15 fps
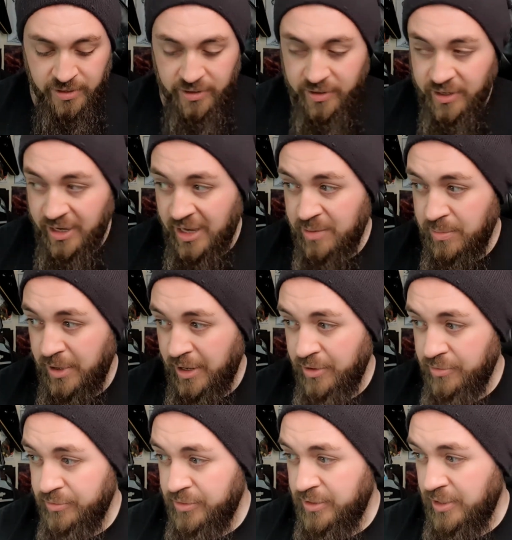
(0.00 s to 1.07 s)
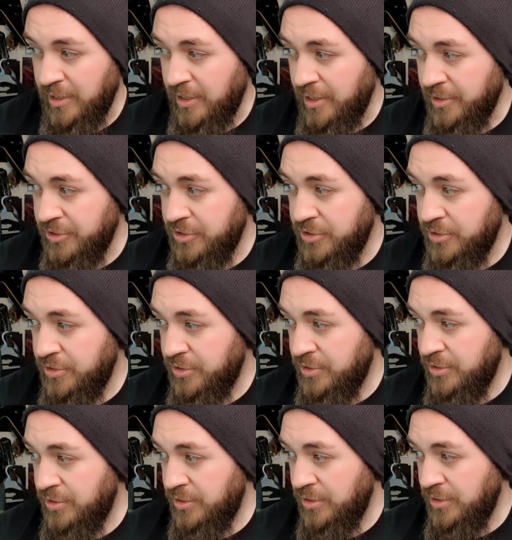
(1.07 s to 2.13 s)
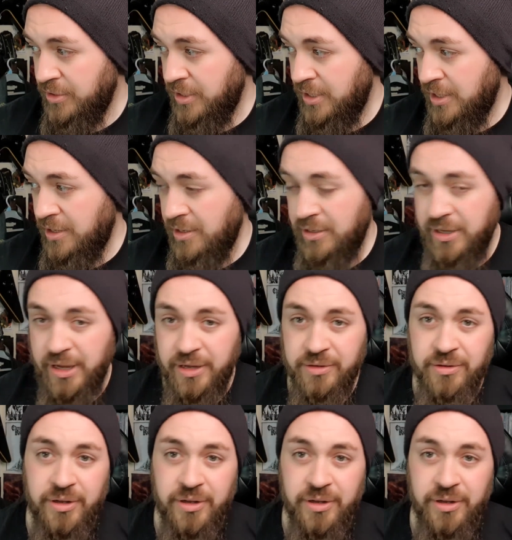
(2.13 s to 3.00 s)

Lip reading: Came out last year, yeah,